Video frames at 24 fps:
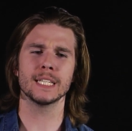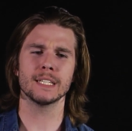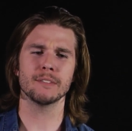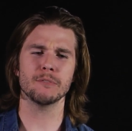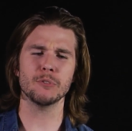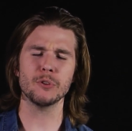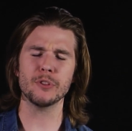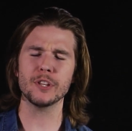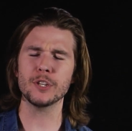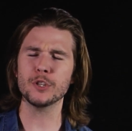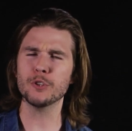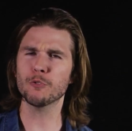
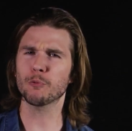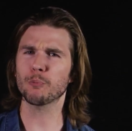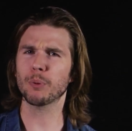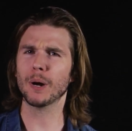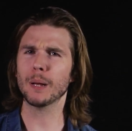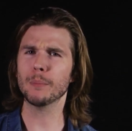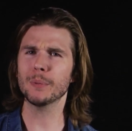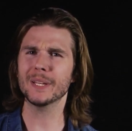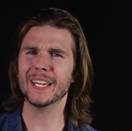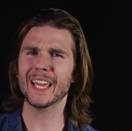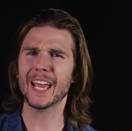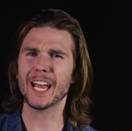Well, then you've
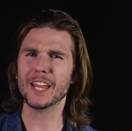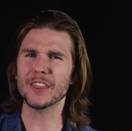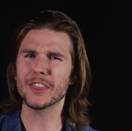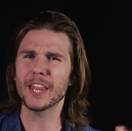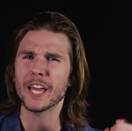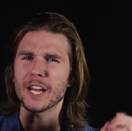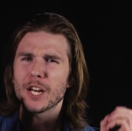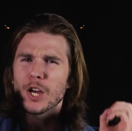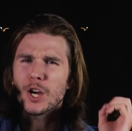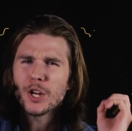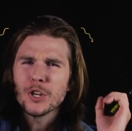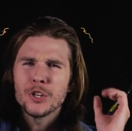probably had
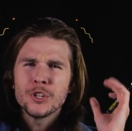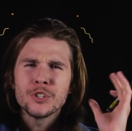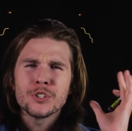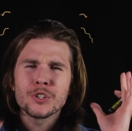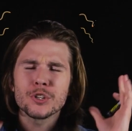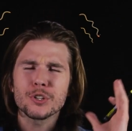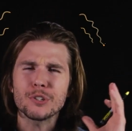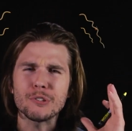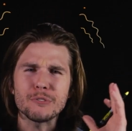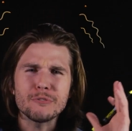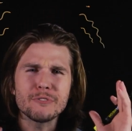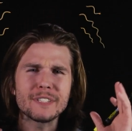that
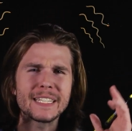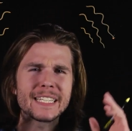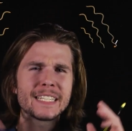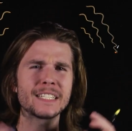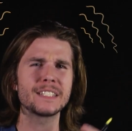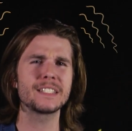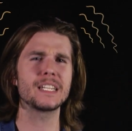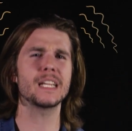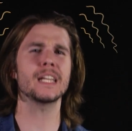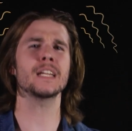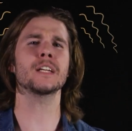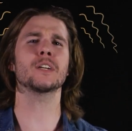
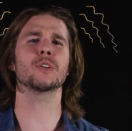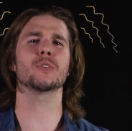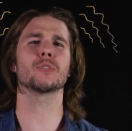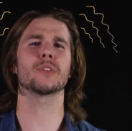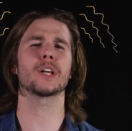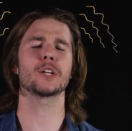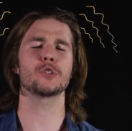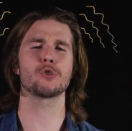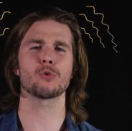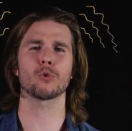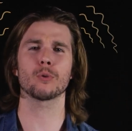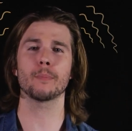unnerving tingle
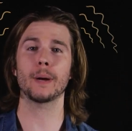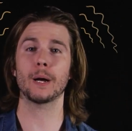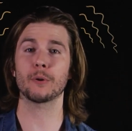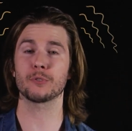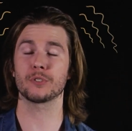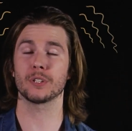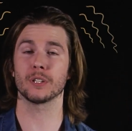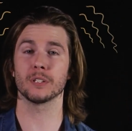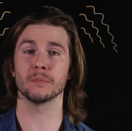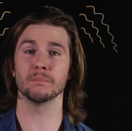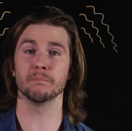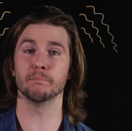that you're about
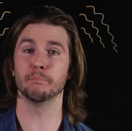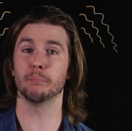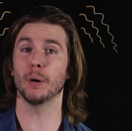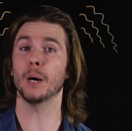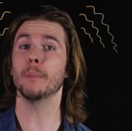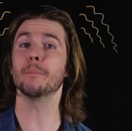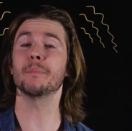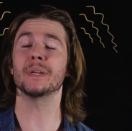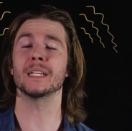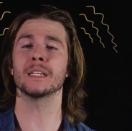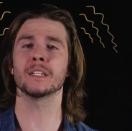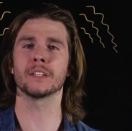to
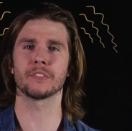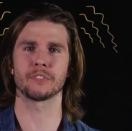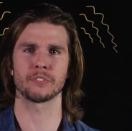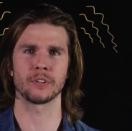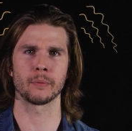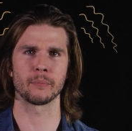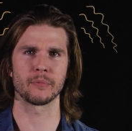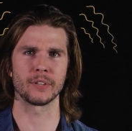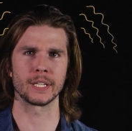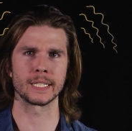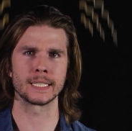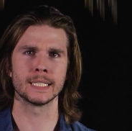bump into
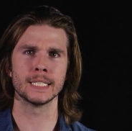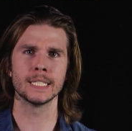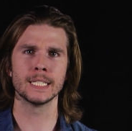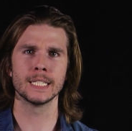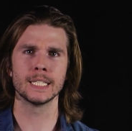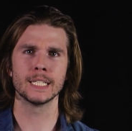something.